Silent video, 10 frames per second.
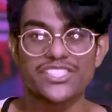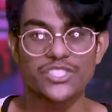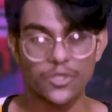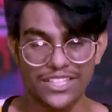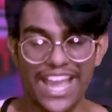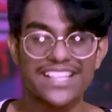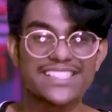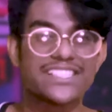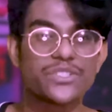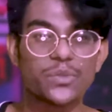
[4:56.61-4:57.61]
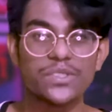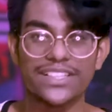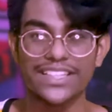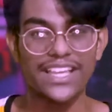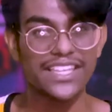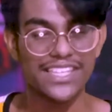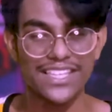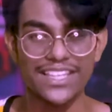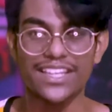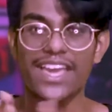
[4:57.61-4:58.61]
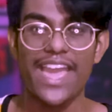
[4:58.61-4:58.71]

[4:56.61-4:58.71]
So that is the cool thing here.